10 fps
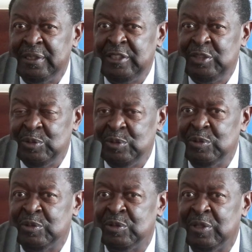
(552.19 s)

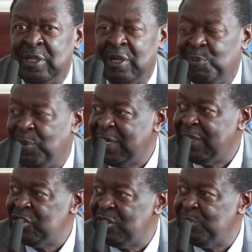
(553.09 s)
issues and our
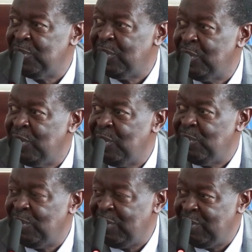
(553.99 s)
partnership
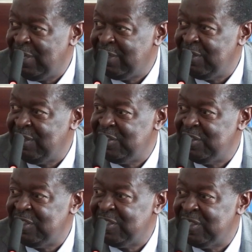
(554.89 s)
with the United
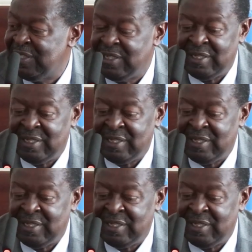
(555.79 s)
Nations.